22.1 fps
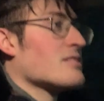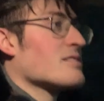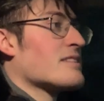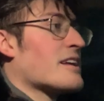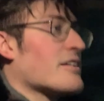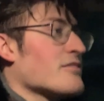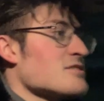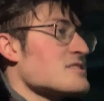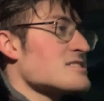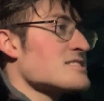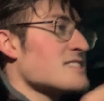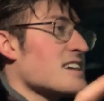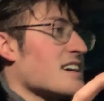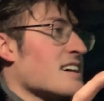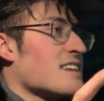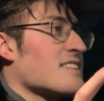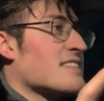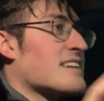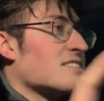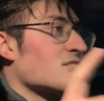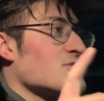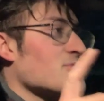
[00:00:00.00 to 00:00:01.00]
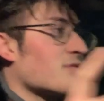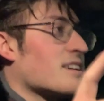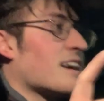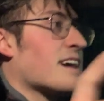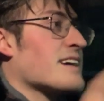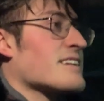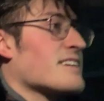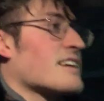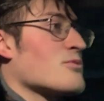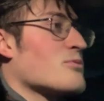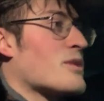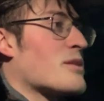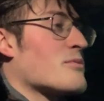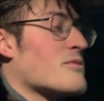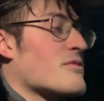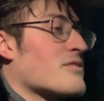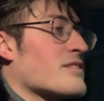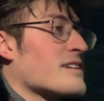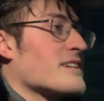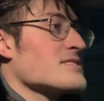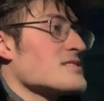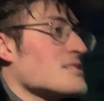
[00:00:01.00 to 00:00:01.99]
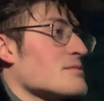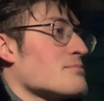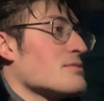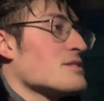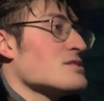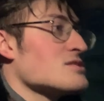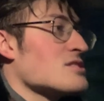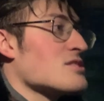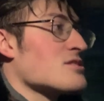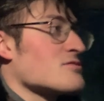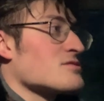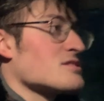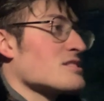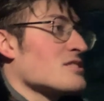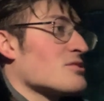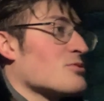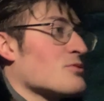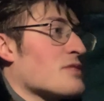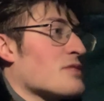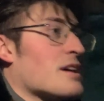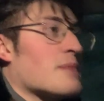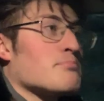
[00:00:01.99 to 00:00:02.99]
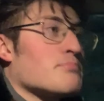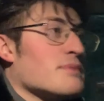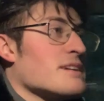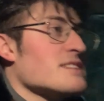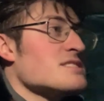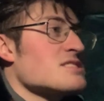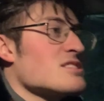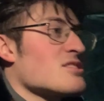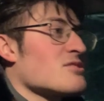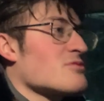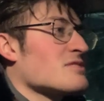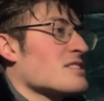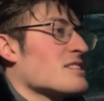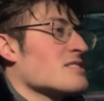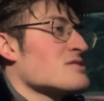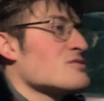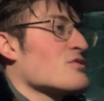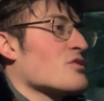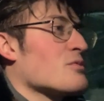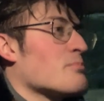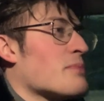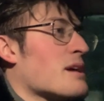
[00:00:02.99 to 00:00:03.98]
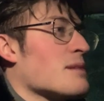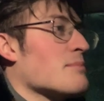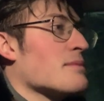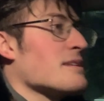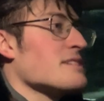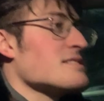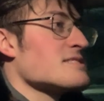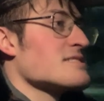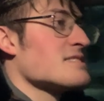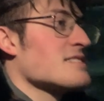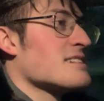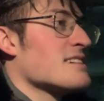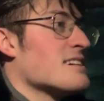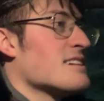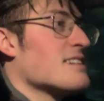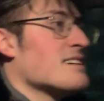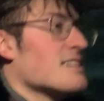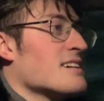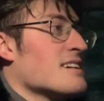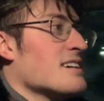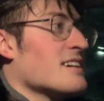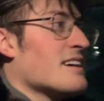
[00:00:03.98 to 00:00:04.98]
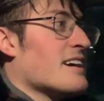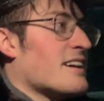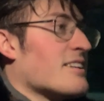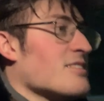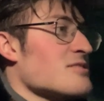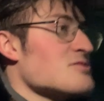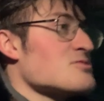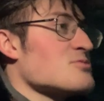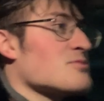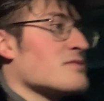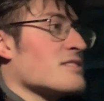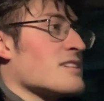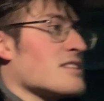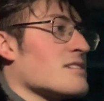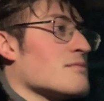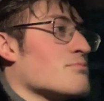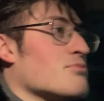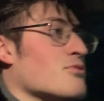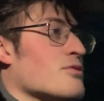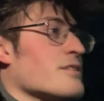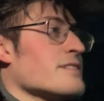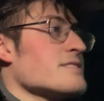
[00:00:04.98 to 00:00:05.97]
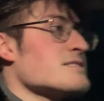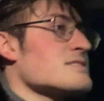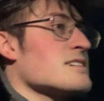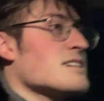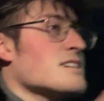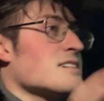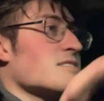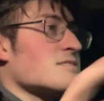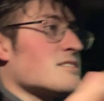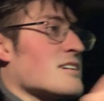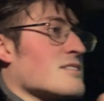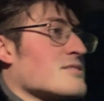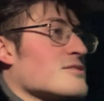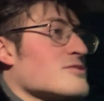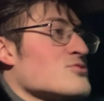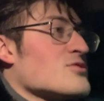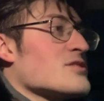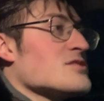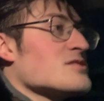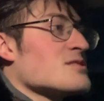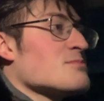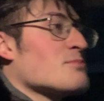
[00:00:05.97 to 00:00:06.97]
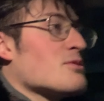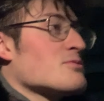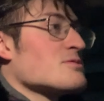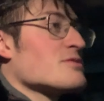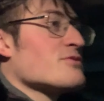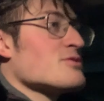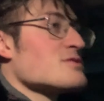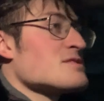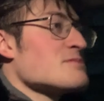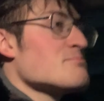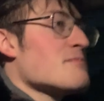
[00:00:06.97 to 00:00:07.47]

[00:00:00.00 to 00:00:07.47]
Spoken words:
Never say that you can't get away with things in a PG-13 or that PG-13 is for babies. And also another point, Doctor Strange in the Multiverse of